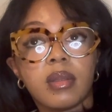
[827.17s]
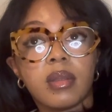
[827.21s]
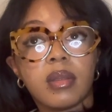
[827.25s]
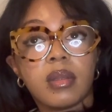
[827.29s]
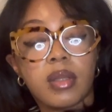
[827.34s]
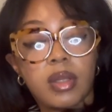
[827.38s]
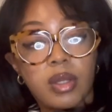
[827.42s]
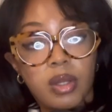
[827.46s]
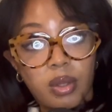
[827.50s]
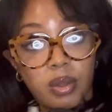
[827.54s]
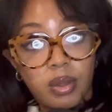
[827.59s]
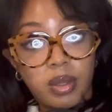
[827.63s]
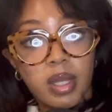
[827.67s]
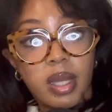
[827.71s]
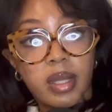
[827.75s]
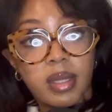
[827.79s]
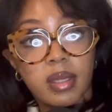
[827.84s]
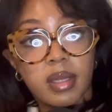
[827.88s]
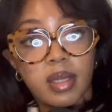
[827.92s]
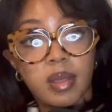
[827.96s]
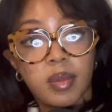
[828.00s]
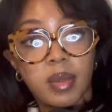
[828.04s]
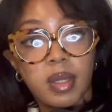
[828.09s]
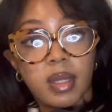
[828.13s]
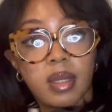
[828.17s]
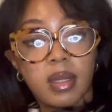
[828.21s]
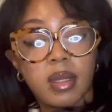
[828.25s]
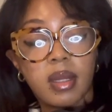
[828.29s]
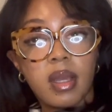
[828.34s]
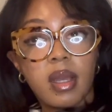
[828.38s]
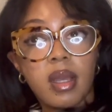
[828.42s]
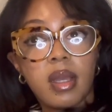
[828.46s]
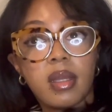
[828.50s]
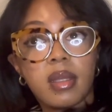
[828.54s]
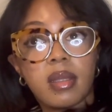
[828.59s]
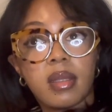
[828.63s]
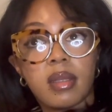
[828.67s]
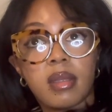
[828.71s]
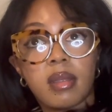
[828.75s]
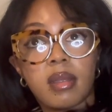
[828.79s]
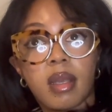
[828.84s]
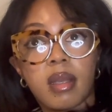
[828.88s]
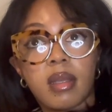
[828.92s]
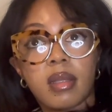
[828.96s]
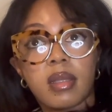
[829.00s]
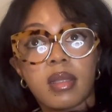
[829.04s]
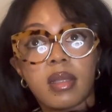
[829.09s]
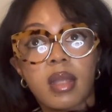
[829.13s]
the Old Testament,
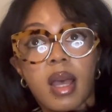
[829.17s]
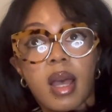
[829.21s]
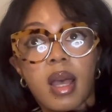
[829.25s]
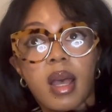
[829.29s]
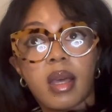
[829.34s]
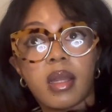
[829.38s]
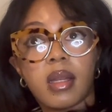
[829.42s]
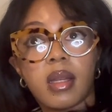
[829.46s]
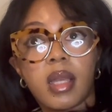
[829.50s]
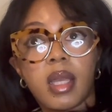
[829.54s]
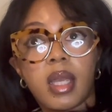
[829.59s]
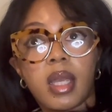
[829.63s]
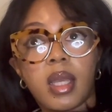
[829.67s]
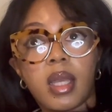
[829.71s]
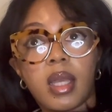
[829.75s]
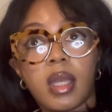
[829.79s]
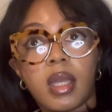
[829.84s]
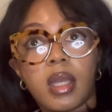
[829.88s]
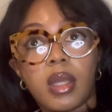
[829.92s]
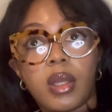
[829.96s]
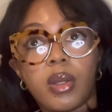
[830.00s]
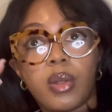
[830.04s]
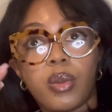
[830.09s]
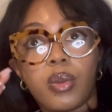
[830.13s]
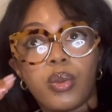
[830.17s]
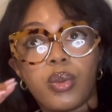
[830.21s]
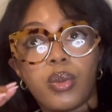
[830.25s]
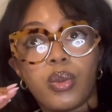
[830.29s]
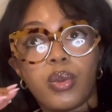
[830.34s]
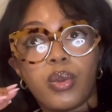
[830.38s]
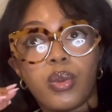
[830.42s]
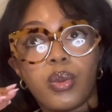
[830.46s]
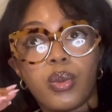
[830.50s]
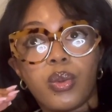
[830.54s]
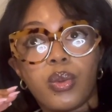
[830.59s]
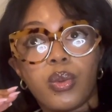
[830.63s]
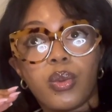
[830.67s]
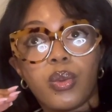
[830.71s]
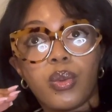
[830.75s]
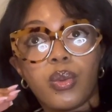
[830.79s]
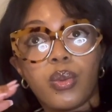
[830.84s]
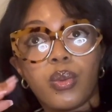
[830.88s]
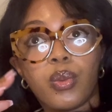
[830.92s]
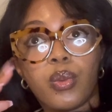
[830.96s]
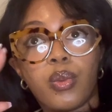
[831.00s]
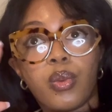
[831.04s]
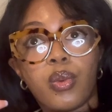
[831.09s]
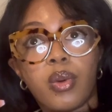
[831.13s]
says that a
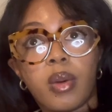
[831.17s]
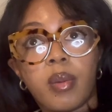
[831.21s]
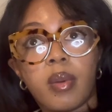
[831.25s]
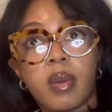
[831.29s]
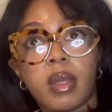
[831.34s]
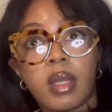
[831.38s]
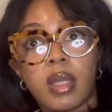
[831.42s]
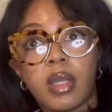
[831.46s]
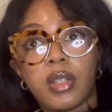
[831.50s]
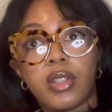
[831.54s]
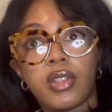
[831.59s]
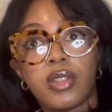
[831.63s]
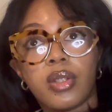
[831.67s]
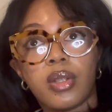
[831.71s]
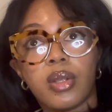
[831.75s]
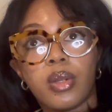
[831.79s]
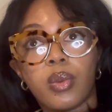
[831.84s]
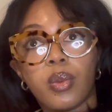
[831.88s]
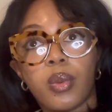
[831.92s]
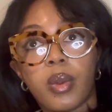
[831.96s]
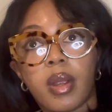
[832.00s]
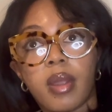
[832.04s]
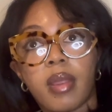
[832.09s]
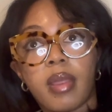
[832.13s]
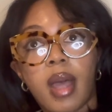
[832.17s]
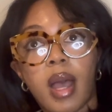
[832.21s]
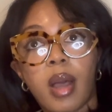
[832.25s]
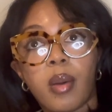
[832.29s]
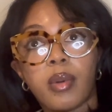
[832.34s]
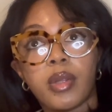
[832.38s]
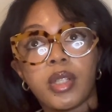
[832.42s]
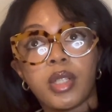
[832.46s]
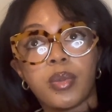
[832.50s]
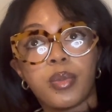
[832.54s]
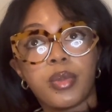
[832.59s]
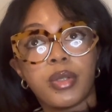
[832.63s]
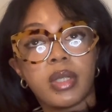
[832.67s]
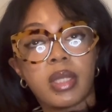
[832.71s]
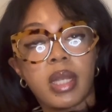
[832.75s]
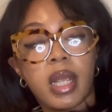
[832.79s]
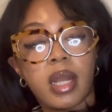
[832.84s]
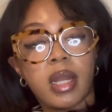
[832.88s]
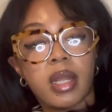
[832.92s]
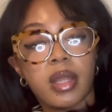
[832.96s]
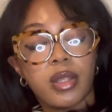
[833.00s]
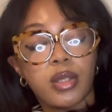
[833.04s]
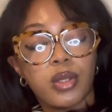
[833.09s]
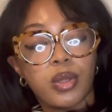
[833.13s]
woman shouldn't wear that which
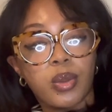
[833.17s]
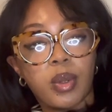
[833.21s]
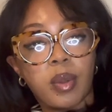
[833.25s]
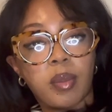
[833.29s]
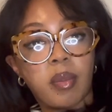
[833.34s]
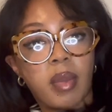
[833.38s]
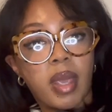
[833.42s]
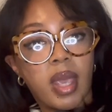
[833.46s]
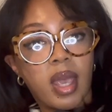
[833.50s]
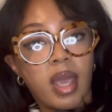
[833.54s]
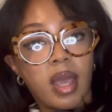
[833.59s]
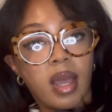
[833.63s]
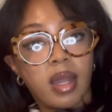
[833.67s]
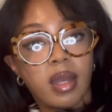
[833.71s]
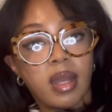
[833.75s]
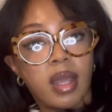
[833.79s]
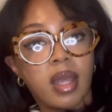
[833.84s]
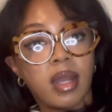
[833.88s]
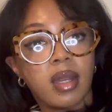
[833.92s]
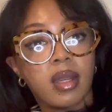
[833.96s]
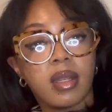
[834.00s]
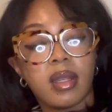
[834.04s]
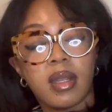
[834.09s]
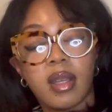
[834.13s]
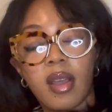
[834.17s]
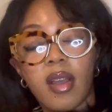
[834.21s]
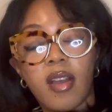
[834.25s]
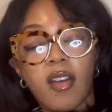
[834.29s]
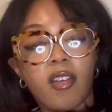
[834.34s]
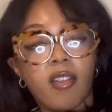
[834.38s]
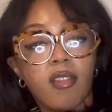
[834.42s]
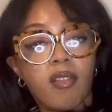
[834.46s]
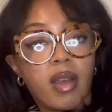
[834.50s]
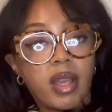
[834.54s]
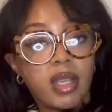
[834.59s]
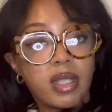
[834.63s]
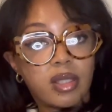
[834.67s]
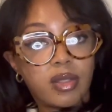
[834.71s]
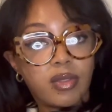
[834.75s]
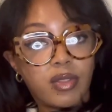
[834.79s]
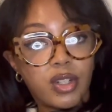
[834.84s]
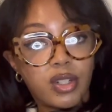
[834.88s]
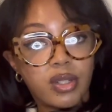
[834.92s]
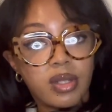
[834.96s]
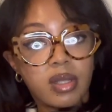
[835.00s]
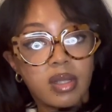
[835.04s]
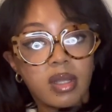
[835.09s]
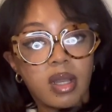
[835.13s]
pertaineth to a man and vice
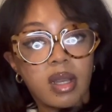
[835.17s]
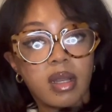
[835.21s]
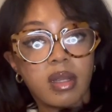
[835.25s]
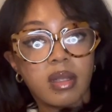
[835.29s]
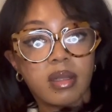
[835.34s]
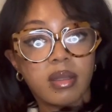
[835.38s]
versa.